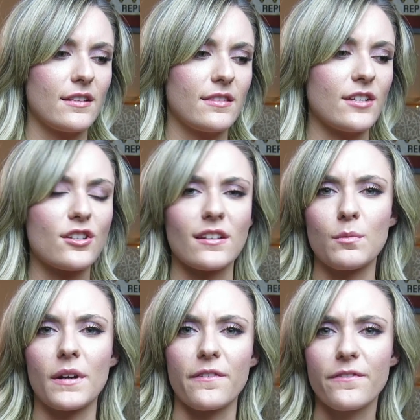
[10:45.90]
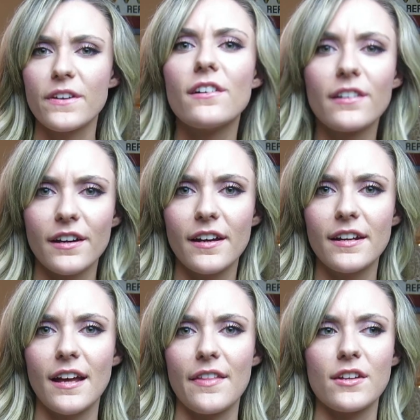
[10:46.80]
they just want to feel
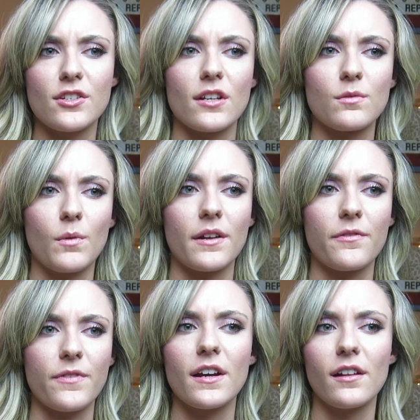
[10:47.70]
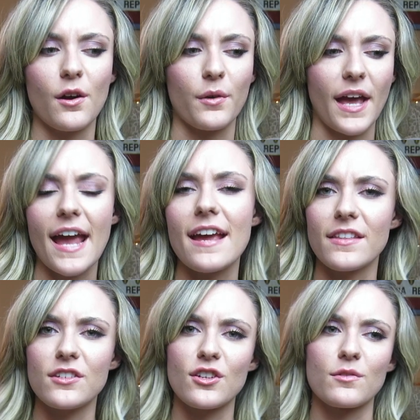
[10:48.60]
good, and they just want to feel okay,
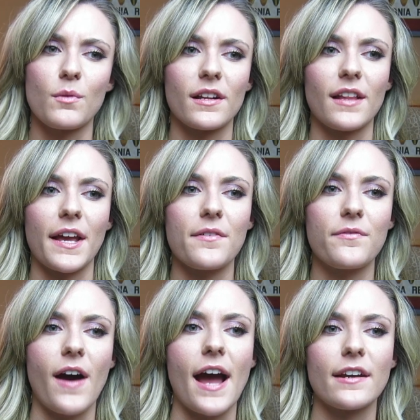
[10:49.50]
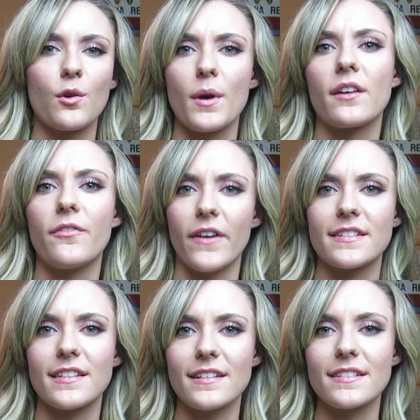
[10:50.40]
and they just want to like find quick
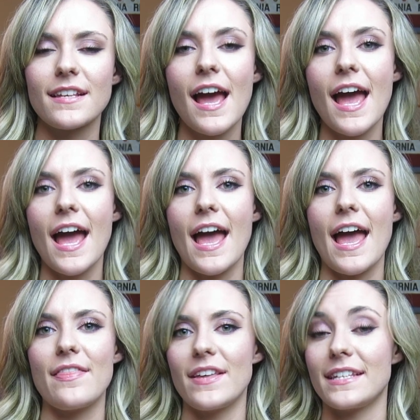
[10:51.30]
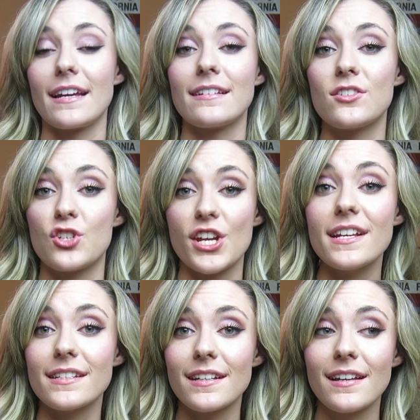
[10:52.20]
fixes, and they tend to
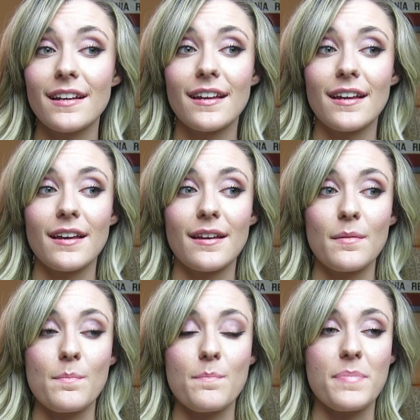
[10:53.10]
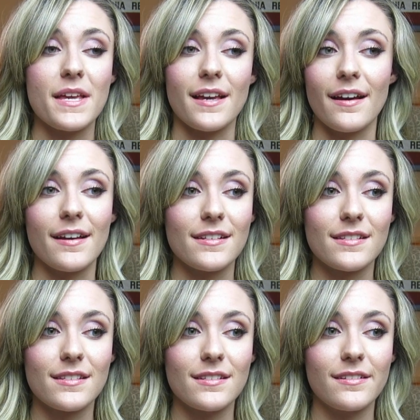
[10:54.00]
cheat
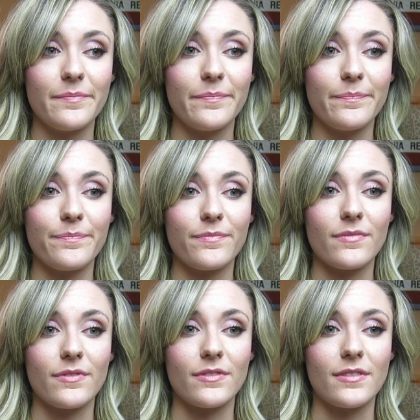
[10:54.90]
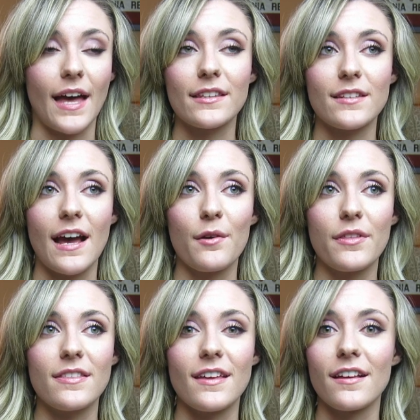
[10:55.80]
because that's how
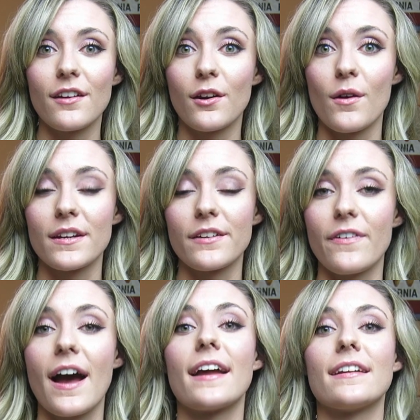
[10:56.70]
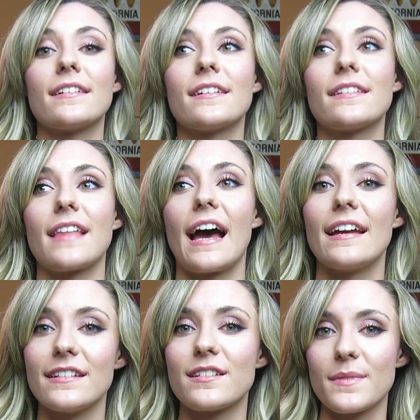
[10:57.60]
they think they're going to find
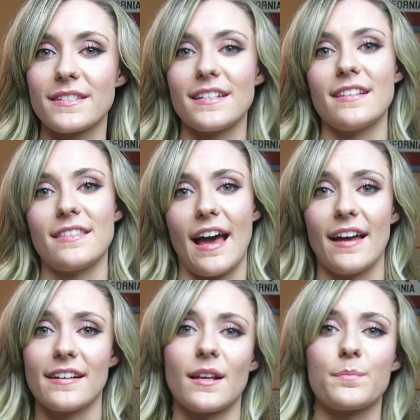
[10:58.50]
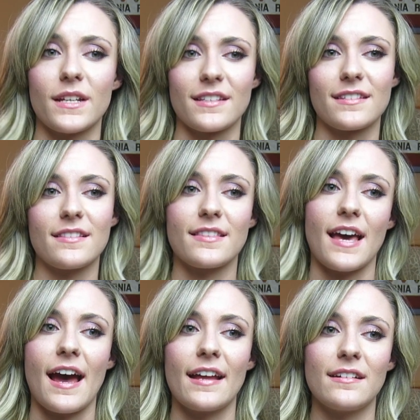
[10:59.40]
that intimacy, that acceptance,
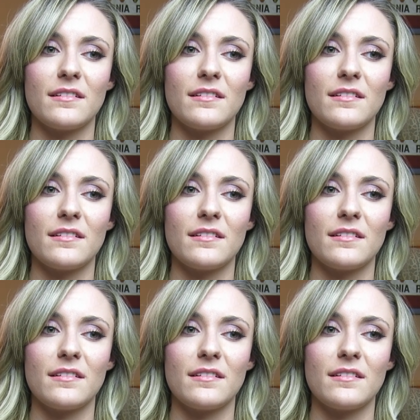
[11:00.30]
that